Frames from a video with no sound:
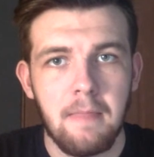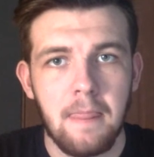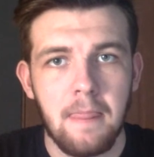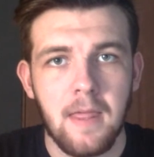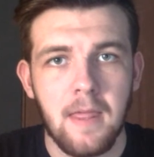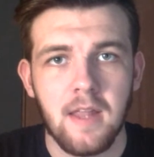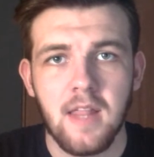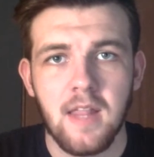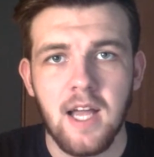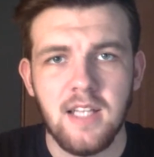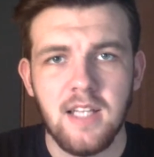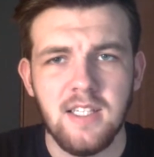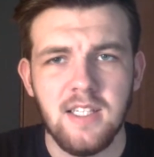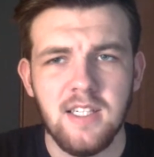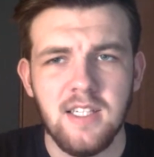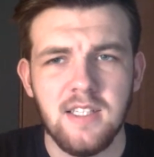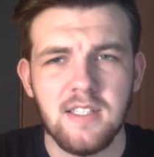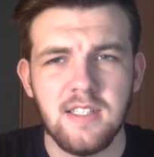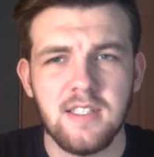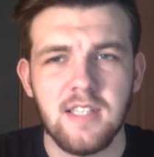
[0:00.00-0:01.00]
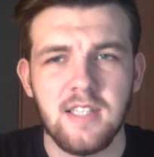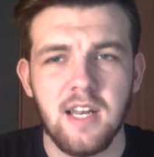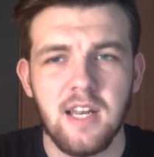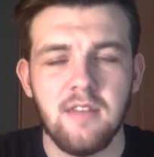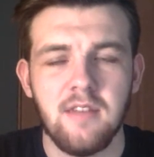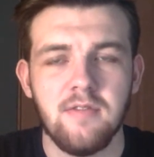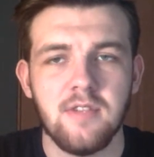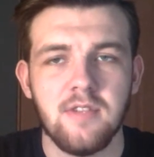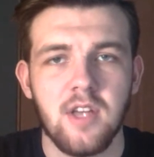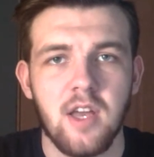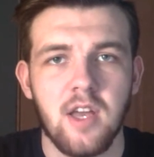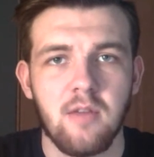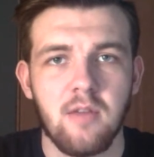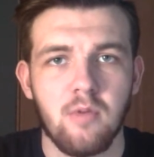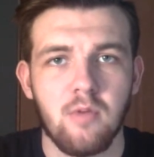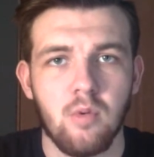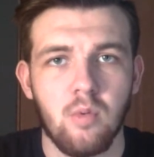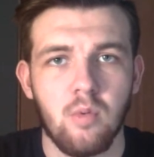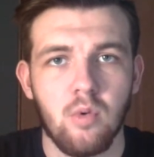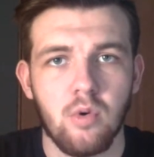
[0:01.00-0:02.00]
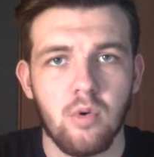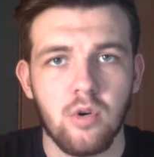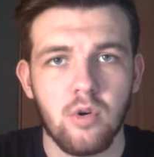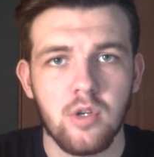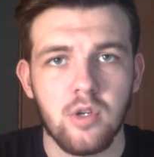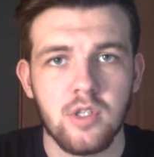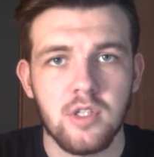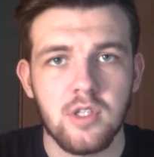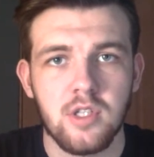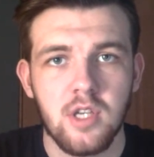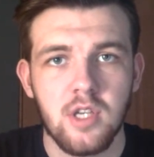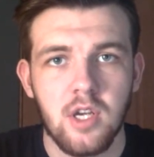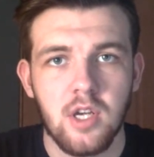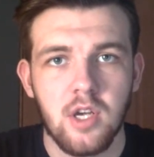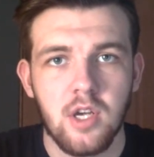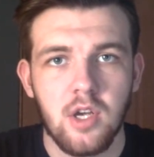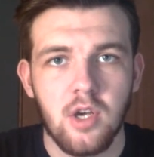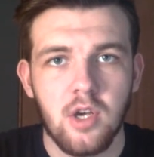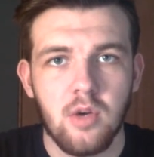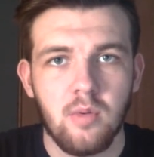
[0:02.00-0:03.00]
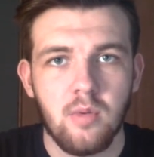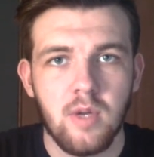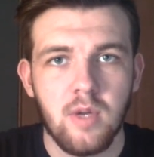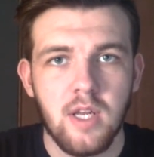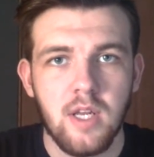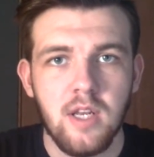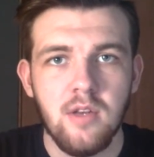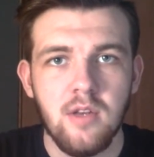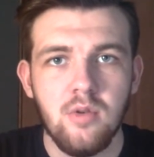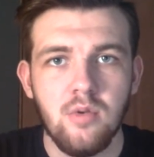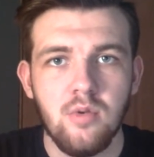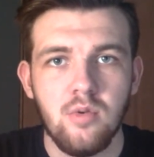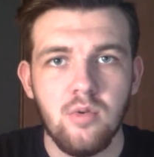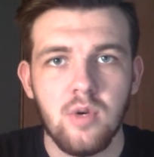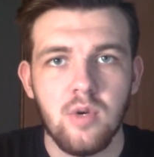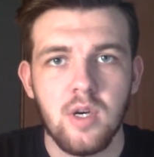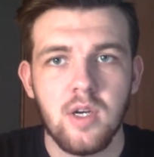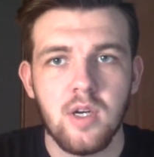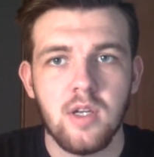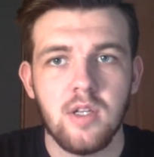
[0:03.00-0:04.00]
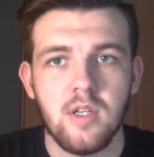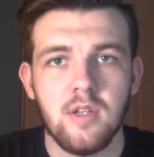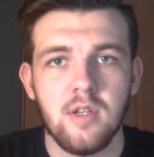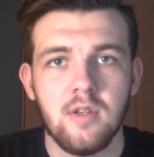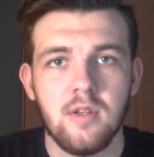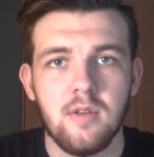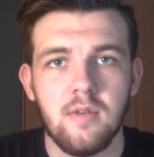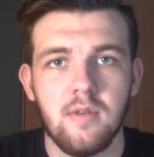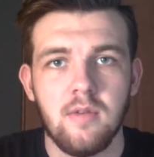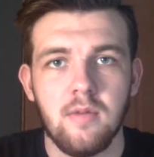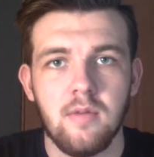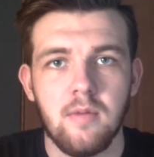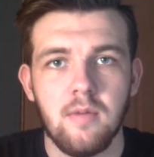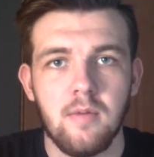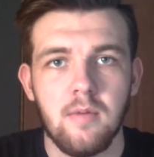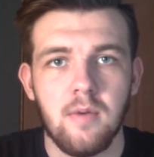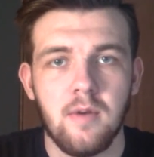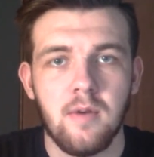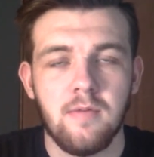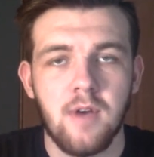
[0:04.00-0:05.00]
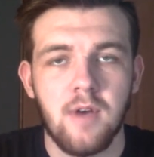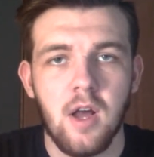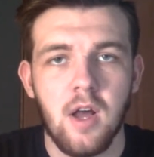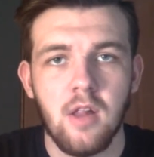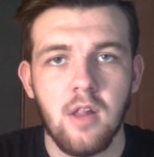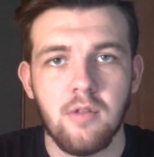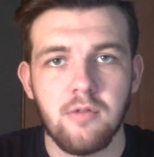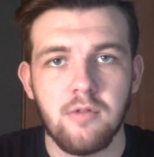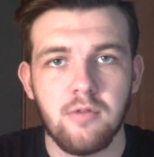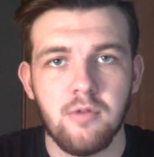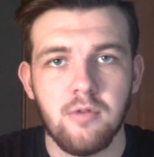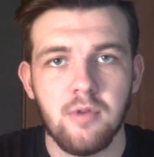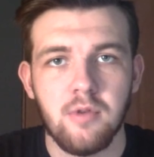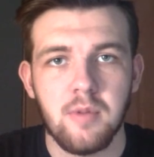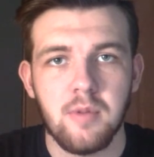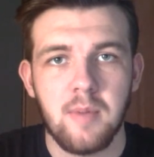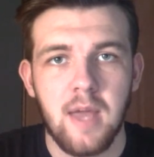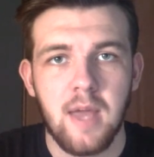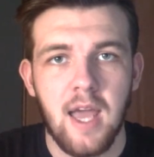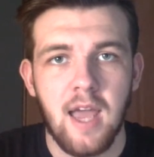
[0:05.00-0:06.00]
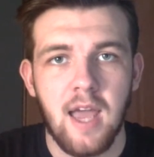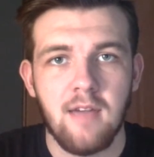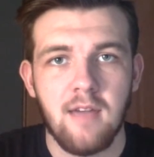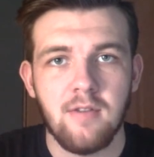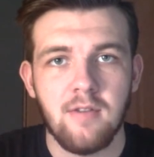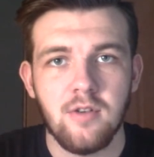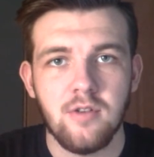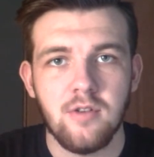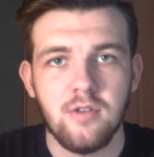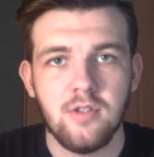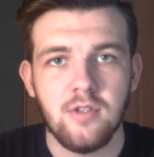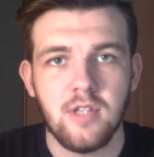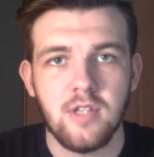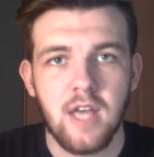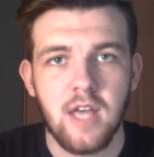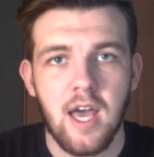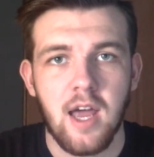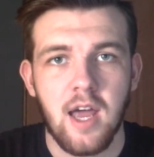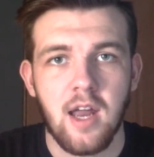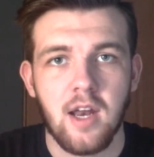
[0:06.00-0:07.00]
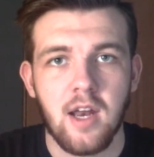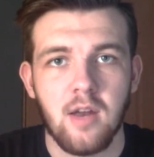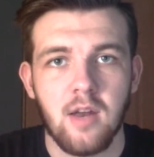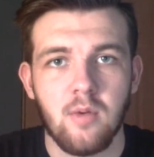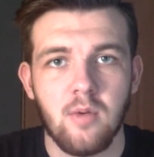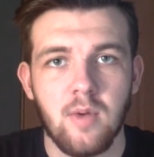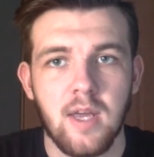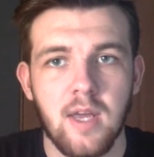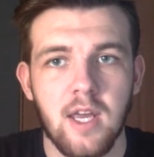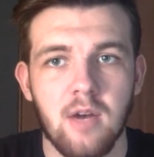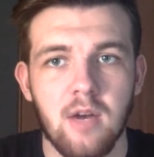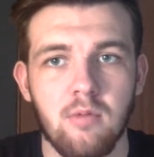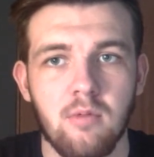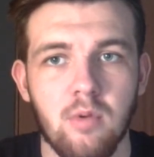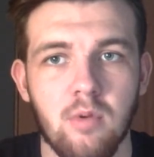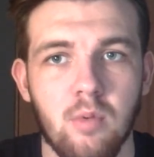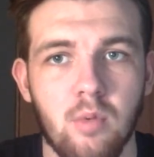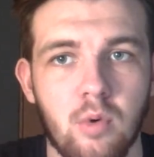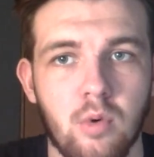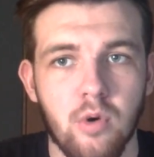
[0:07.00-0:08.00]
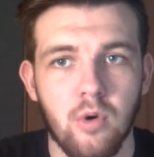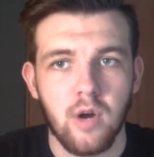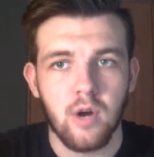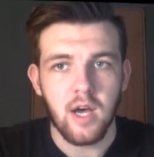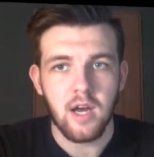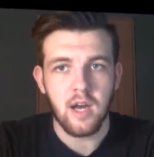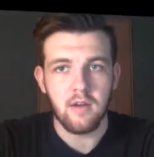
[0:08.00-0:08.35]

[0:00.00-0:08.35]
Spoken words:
And lastly is incentives and rewards. We tend to follow through with behaviors that we get a reward out